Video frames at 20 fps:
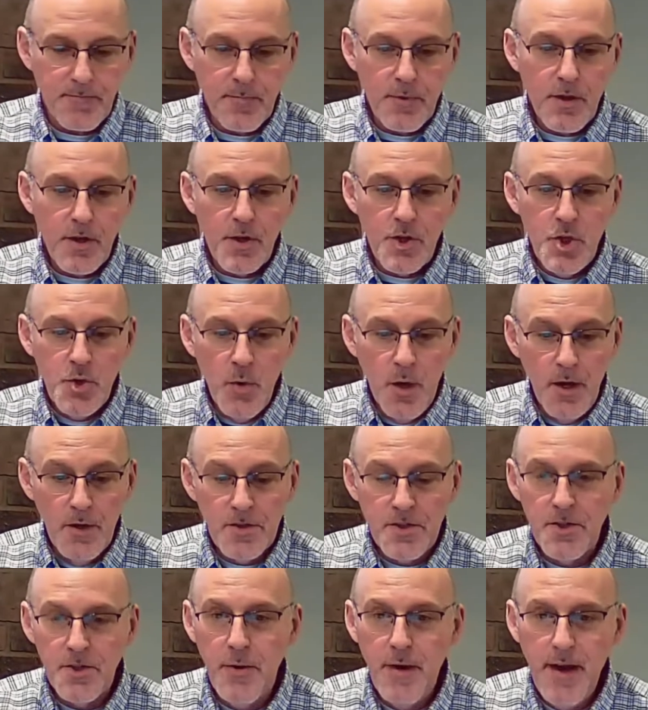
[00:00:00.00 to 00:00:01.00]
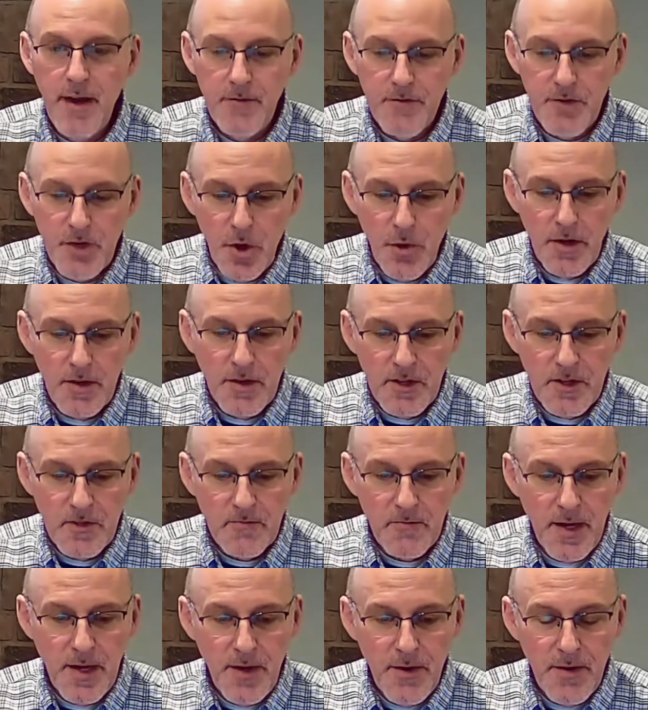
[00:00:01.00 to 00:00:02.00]
You also have, during this
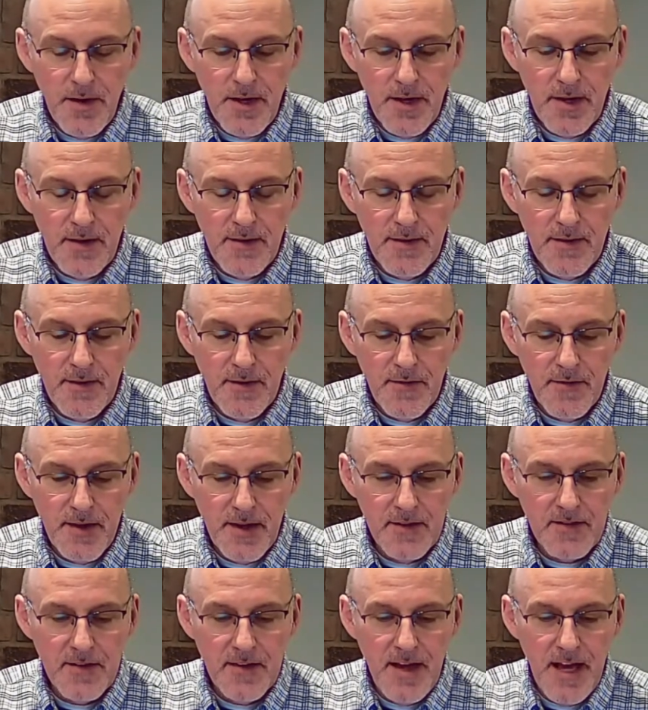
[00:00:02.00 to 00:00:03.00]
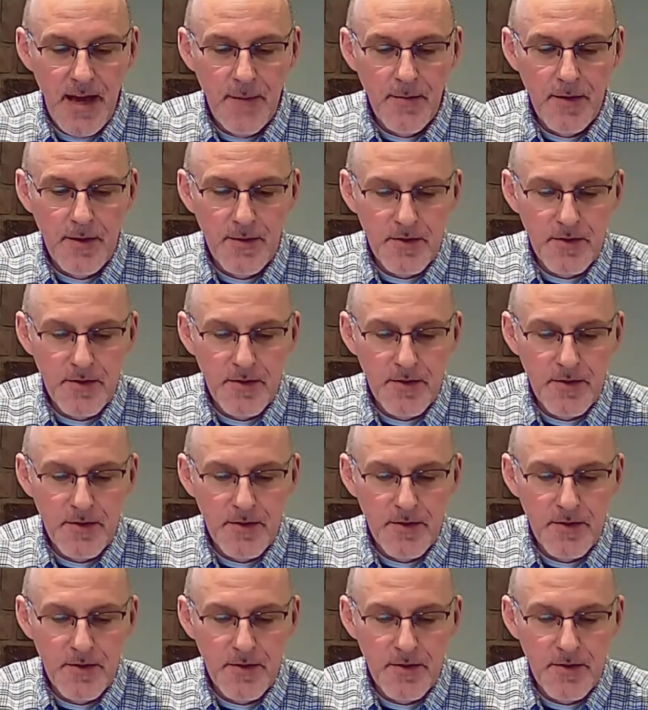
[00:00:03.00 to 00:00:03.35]
period of things that happened,